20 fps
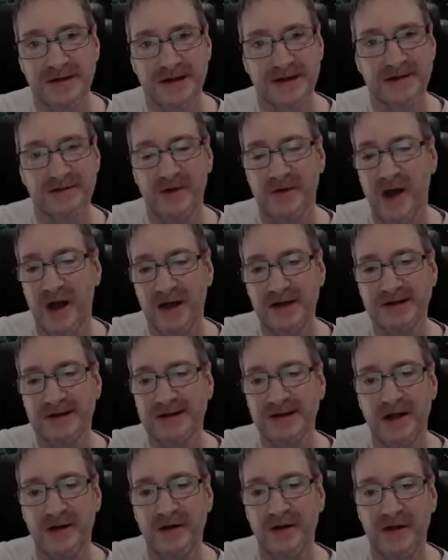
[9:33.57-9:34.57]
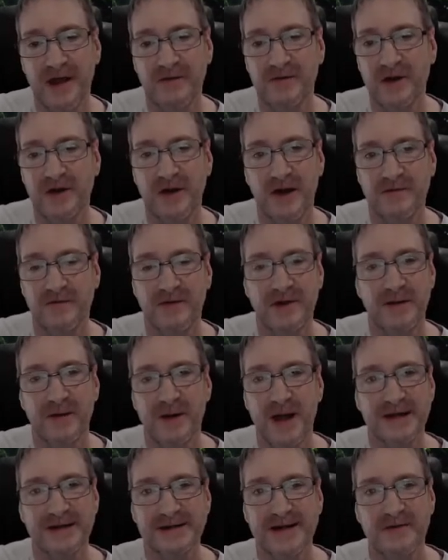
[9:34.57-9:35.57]
I was a, I used to sell on there for like for
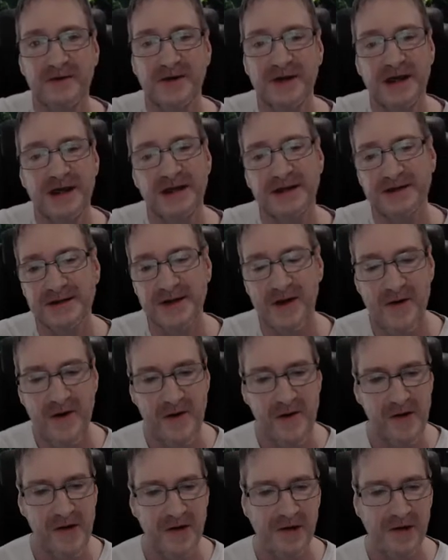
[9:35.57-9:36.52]
the past seven years